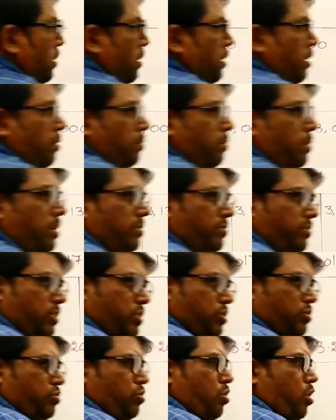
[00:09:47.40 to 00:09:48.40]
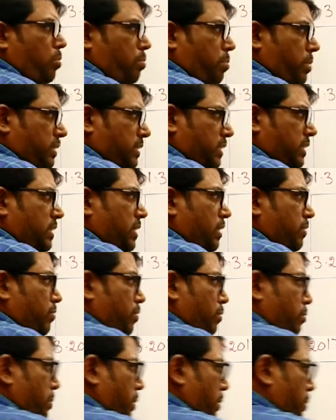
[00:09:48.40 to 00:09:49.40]
but which is not presented for
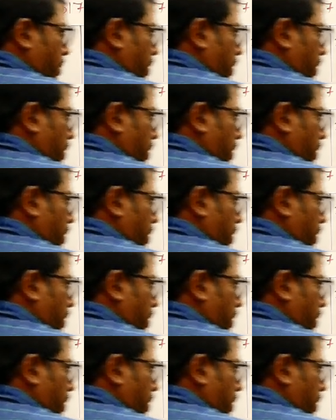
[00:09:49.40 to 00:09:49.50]
payment.